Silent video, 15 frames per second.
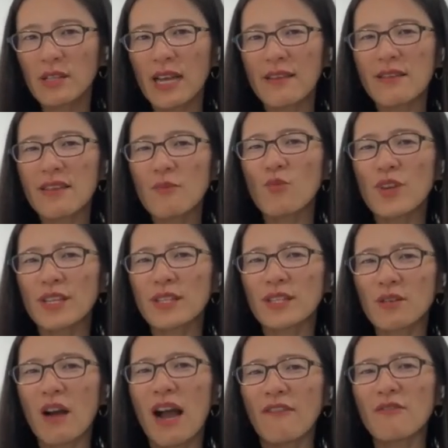I think we
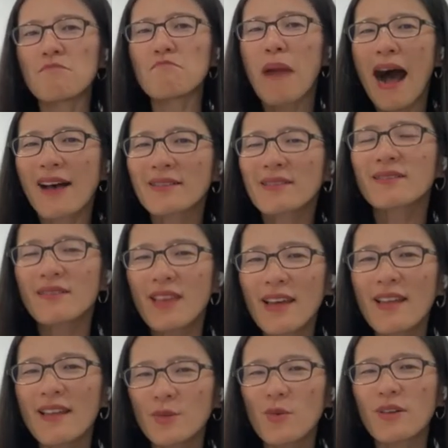still haven't mastered that
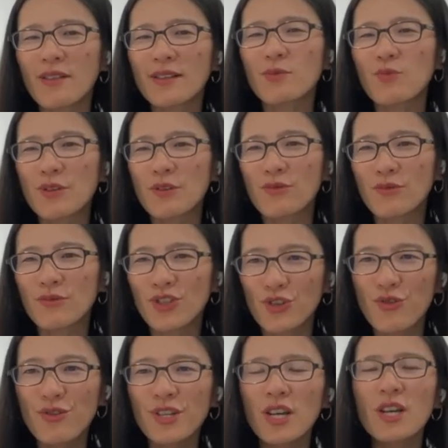as well as we
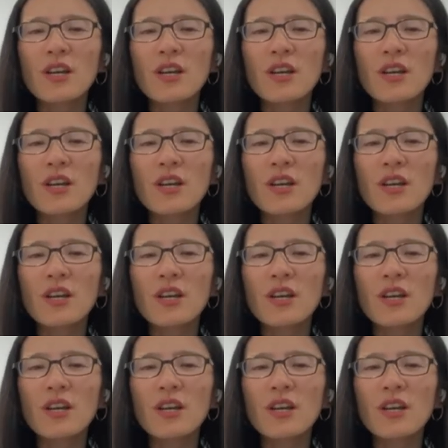should,